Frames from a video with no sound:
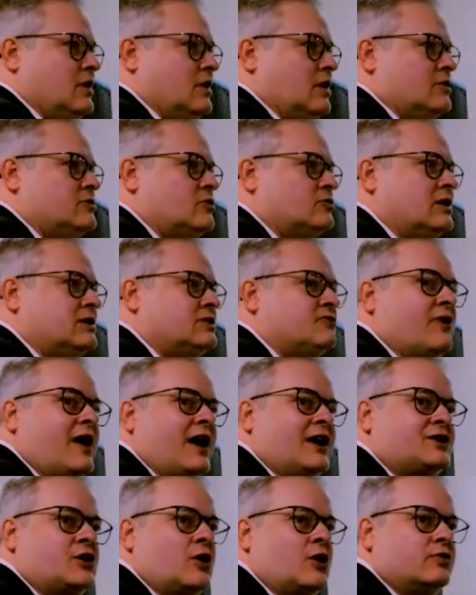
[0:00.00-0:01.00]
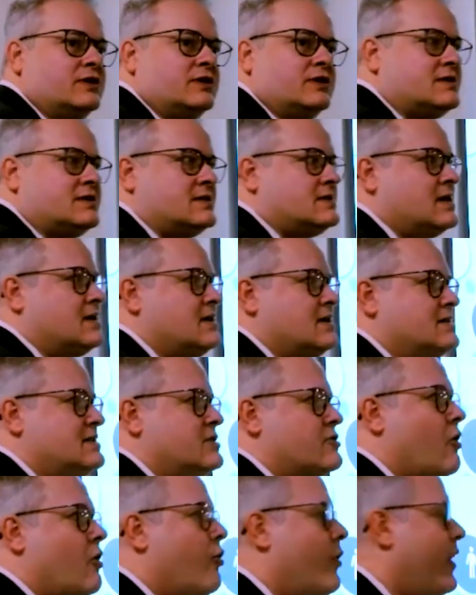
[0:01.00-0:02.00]
So the threshold is
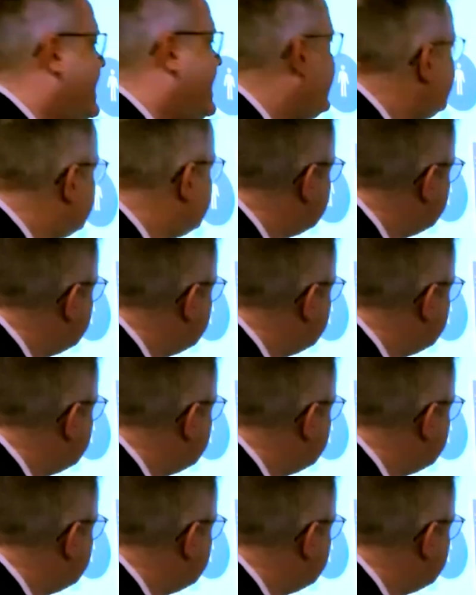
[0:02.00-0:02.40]
0.8.